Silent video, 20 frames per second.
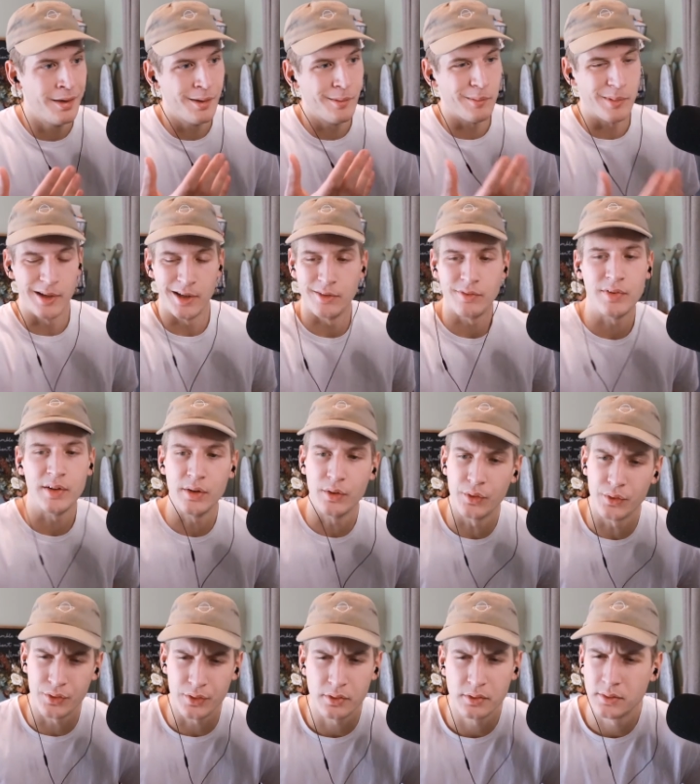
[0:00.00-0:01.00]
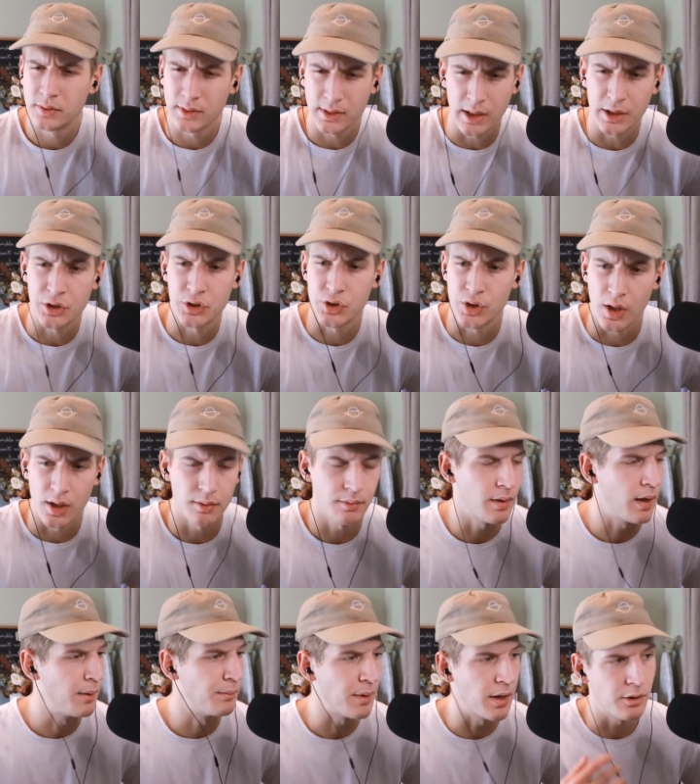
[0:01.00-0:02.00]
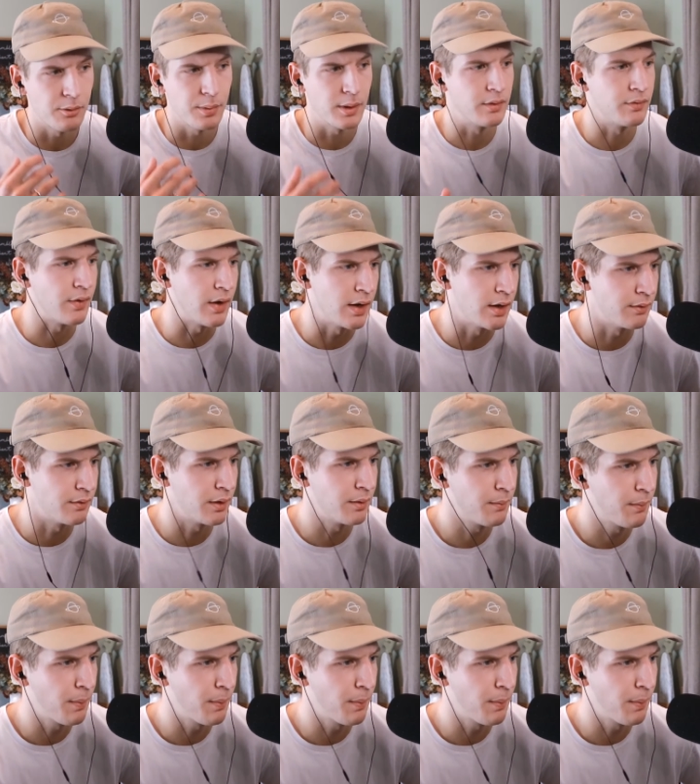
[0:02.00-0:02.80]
but it feels like shit. I'm not a big fan of it.